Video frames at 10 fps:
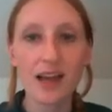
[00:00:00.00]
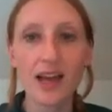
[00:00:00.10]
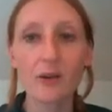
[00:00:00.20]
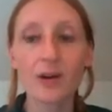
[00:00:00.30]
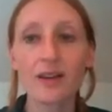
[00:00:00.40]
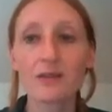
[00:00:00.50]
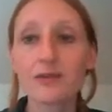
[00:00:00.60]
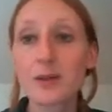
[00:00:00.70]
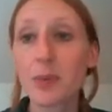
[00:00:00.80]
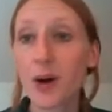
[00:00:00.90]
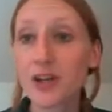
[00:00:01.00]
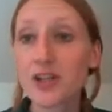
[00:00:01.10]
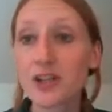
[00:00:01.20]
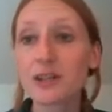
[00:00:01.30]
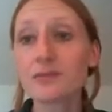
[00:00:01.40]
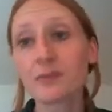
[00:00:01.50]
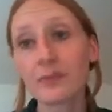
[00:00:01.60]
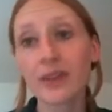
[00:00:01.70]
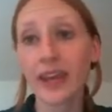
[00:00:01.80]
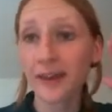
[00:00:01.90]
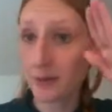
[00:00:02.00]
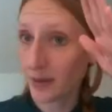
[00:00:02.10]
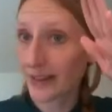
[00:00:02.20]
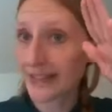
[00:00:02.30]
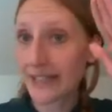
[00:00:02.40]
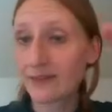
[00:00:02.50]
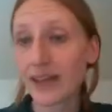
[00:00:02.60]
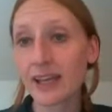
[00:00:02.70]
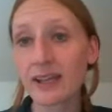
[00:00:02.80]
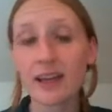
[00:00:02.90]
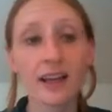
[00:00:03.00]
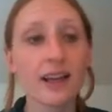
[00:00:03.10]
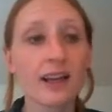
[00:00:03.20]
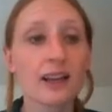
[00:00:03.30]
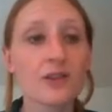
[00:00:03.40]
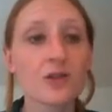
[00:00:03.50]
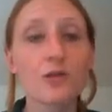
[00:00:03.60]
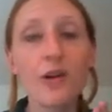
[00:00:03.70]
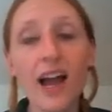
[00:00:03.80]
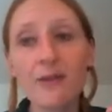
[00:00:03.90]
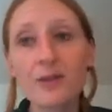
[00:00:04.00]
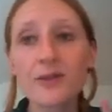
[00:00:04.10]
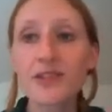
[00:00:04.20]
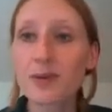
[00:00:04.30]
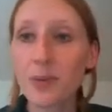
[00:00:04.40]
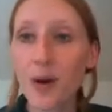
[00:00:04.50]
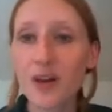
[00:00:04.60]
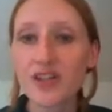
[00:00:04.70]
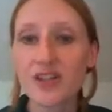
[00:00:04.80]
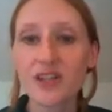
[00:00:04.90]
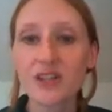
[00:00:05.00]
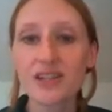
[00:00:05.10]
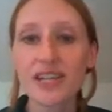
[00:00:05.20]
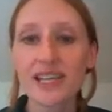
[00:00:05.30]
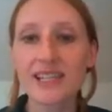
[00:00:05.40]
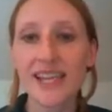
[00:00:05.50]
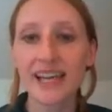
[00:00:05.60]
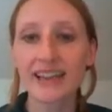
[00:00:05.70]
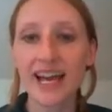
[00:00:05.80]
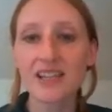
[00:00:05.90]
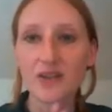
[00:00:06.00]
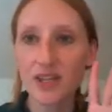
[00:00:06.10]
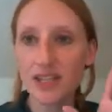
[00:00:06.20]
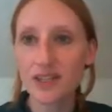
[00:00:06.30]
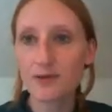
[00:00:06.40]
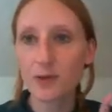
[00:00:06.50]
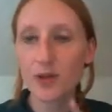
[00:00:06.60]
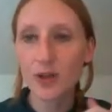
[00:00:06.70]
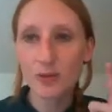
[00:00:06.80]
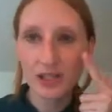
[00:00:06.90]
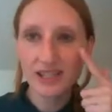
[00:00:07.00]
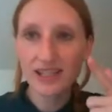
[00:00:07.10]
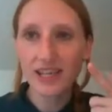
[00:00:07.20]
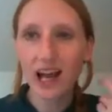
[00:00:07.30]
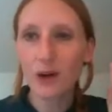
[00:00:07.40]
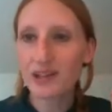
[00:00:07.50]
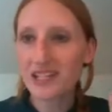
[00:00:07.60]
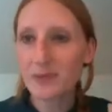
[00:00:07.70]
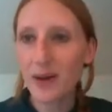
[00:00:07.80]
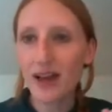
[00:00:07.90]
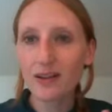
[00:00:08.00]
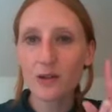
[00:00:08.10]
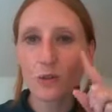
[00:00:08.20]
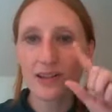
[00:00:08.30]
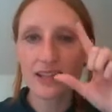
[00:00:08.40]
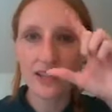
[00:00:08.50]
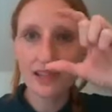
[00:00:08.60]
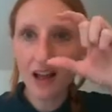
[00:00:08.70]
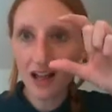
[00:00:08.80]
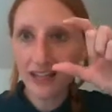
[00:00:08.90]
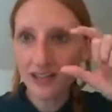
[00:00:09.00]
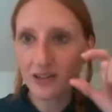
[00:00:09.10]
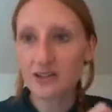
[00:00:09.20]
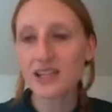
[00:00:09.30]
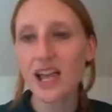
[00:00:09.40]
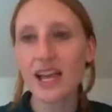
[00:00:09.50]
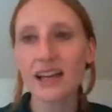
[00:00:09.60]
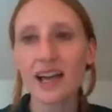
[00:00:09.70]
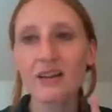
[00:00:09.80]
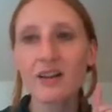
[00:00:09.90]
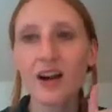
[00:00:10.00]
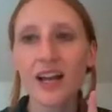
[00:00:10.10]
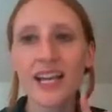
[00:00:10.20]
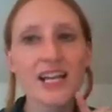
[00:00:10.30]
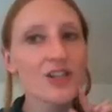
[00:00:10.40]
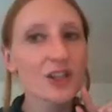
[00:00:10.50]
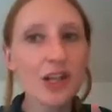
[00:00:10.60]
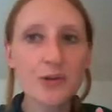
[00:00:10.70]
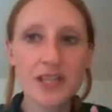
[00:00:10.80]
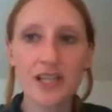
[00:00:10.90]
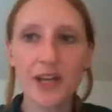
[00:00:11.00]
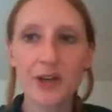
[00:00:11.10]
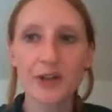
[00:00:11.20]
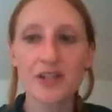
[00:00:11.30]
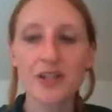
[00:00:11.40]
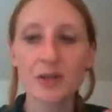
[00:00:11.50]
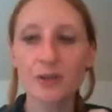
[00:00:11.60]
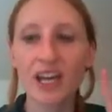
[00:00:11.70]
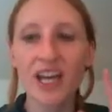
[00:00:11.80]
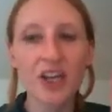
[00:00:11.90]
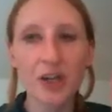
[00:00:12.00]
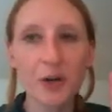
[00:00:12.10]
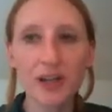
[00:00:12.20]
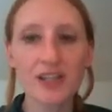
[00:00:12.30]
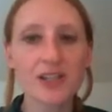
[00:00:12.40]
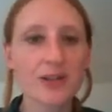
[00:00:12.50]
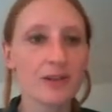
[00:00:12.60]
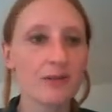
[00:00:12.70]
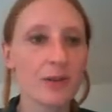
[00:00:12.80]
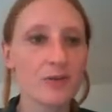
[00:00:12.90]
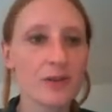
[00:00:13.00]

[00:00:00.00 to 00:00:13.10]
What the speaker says: We have departure, leaving. So arrivals, departures, things like that. So this is for you to see how it's spelled, what the sign looks like. I got it as close as I could so you don't get too confused